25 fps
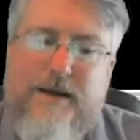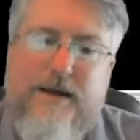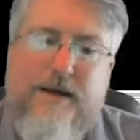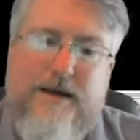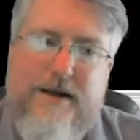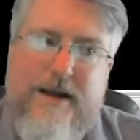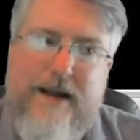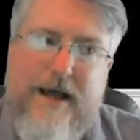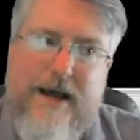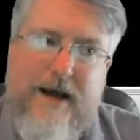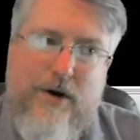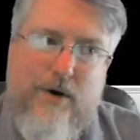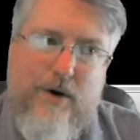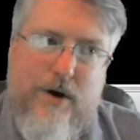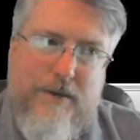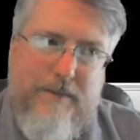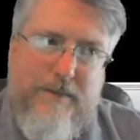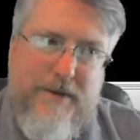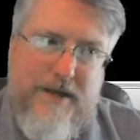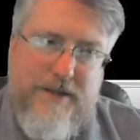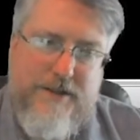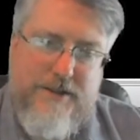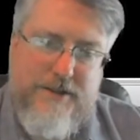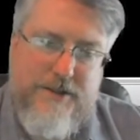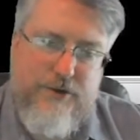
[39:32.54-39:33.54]
Now
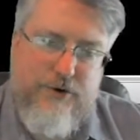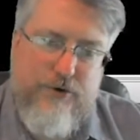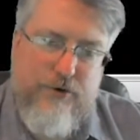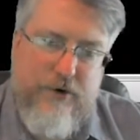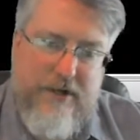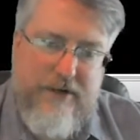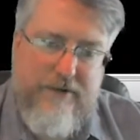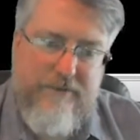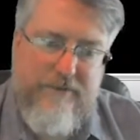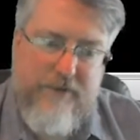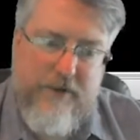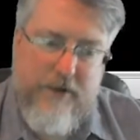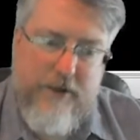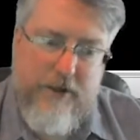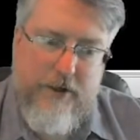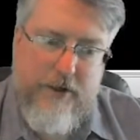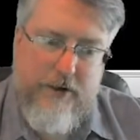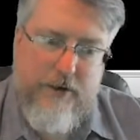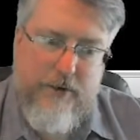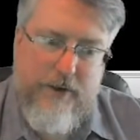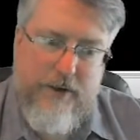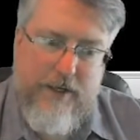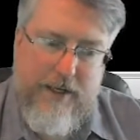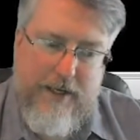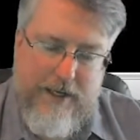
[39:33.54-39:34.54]
I'm in
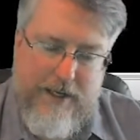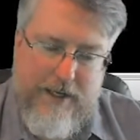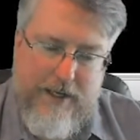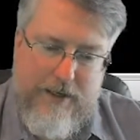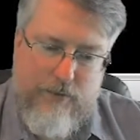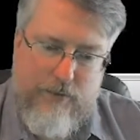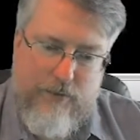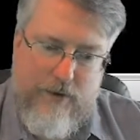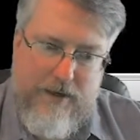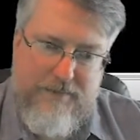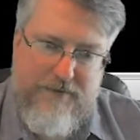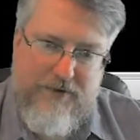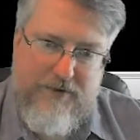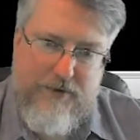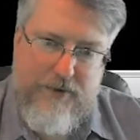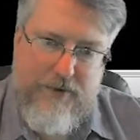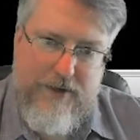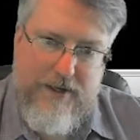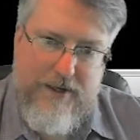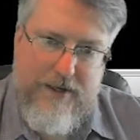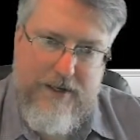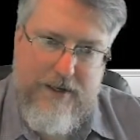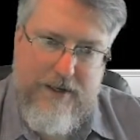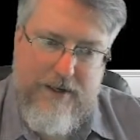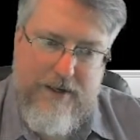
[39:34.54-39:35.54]
ScreenFlow, and what I'm
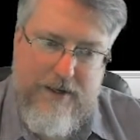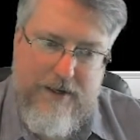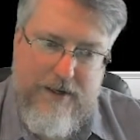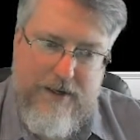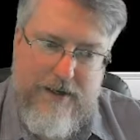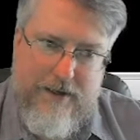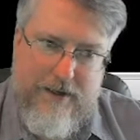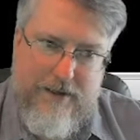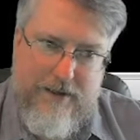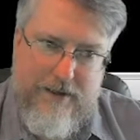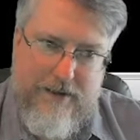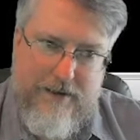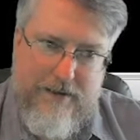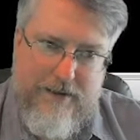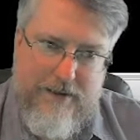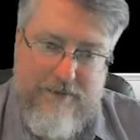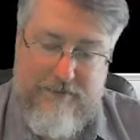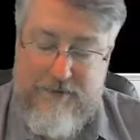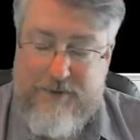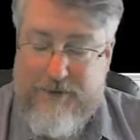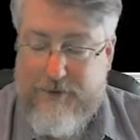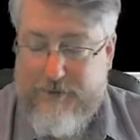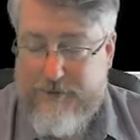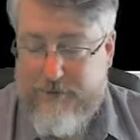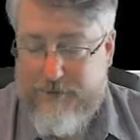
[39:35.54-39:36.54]
doing,
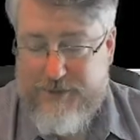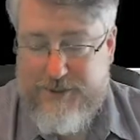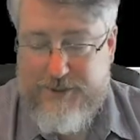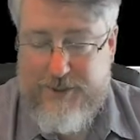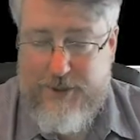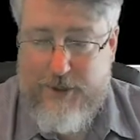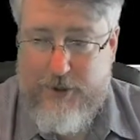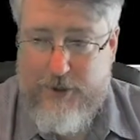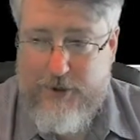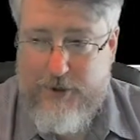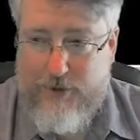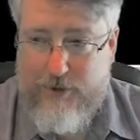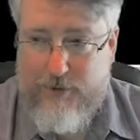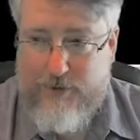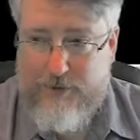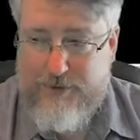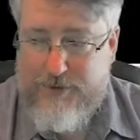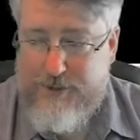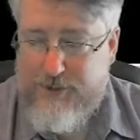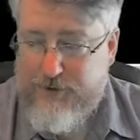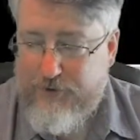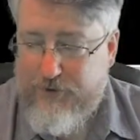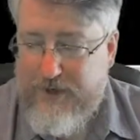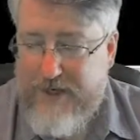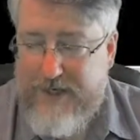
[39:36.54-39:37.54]
even though there's no
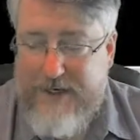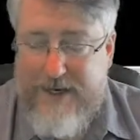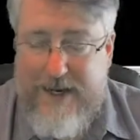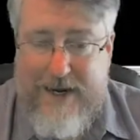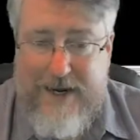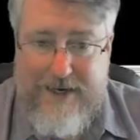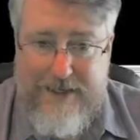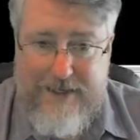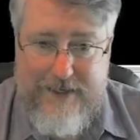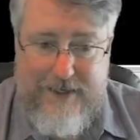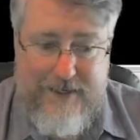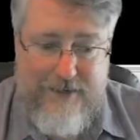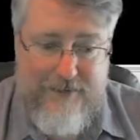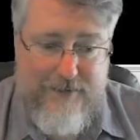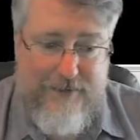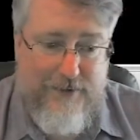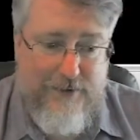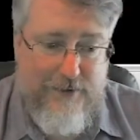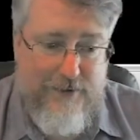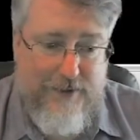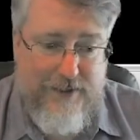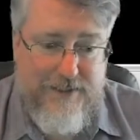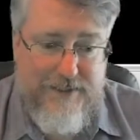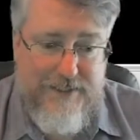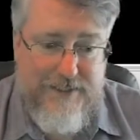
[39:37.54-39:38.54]
screen editing that
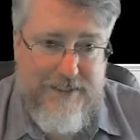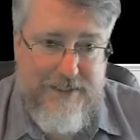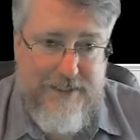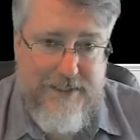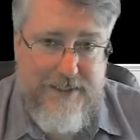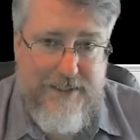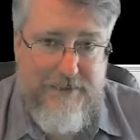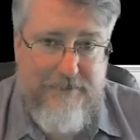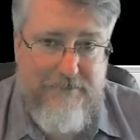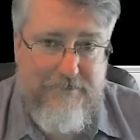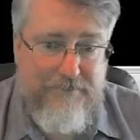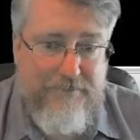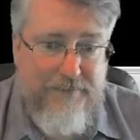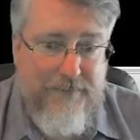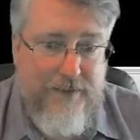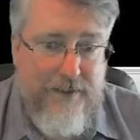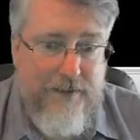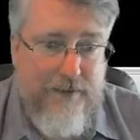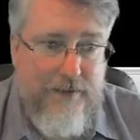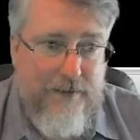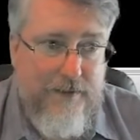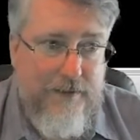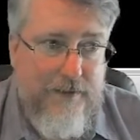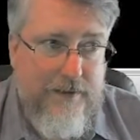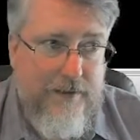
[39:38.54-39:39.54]
you can see,
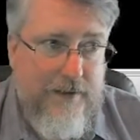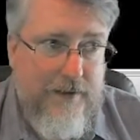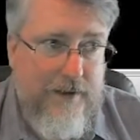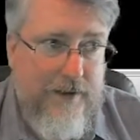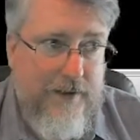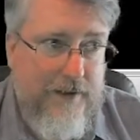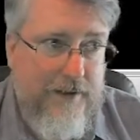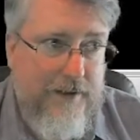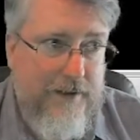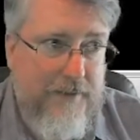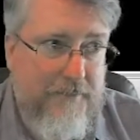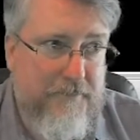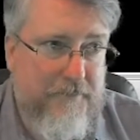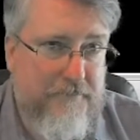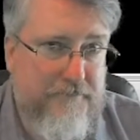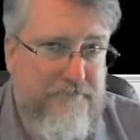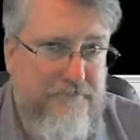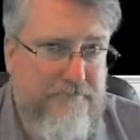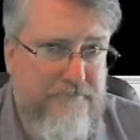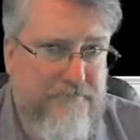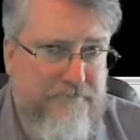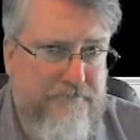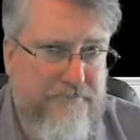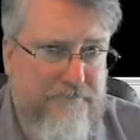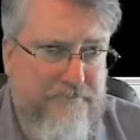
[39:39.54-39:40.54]
and
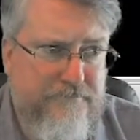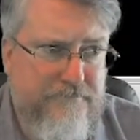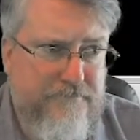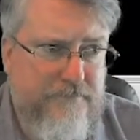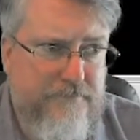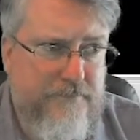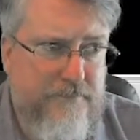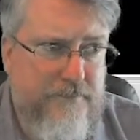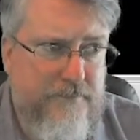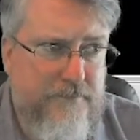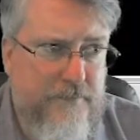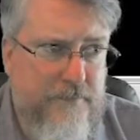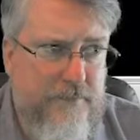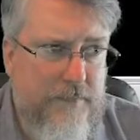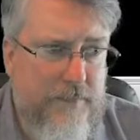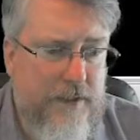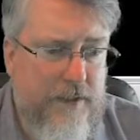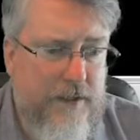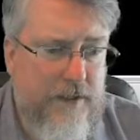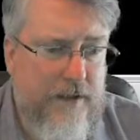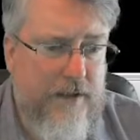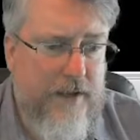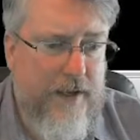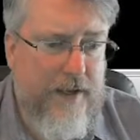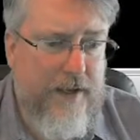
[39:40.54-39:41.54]

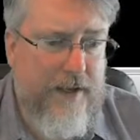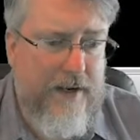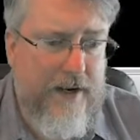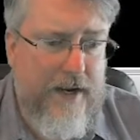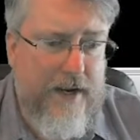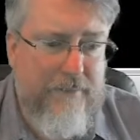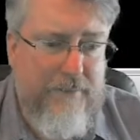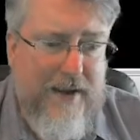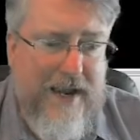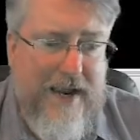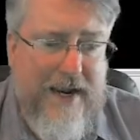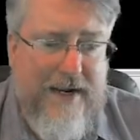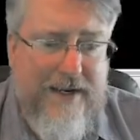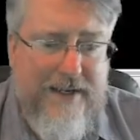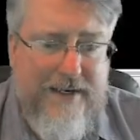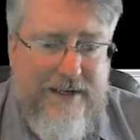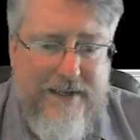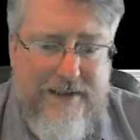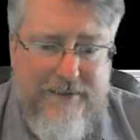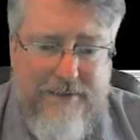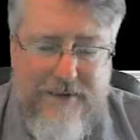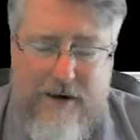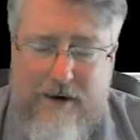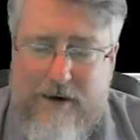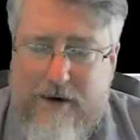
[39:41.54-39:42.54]
I'm
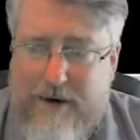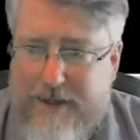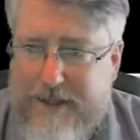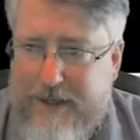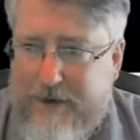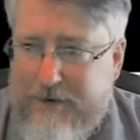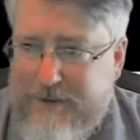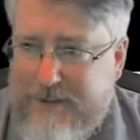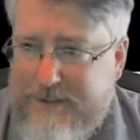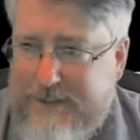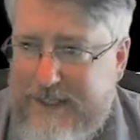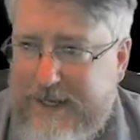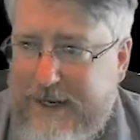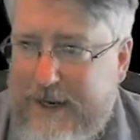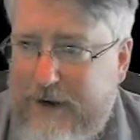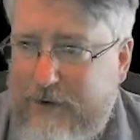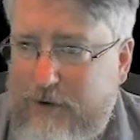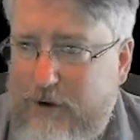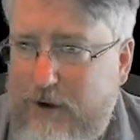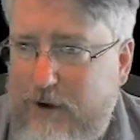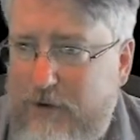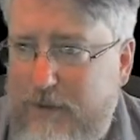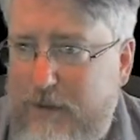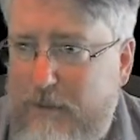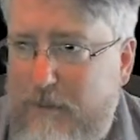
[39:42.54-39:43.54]
editing the audio to take
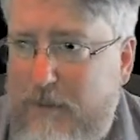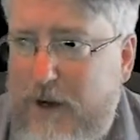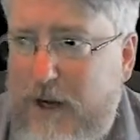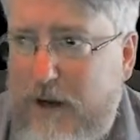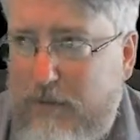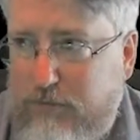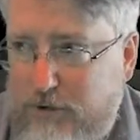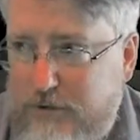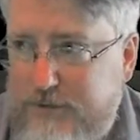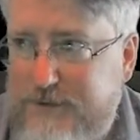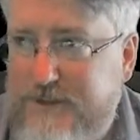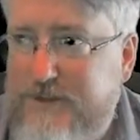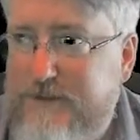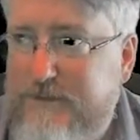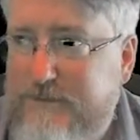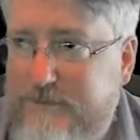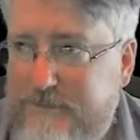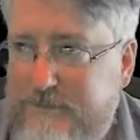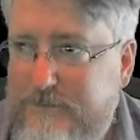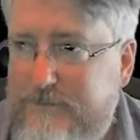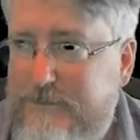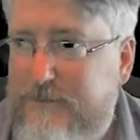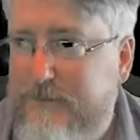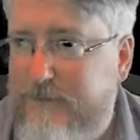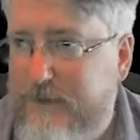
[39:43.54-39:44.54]
out all the bobbles,
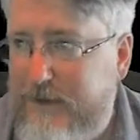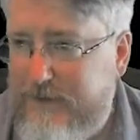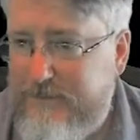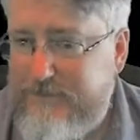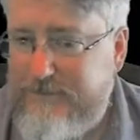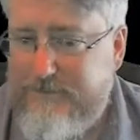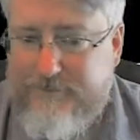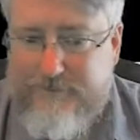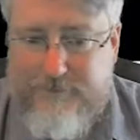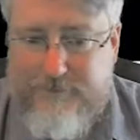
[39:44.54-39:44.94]
right?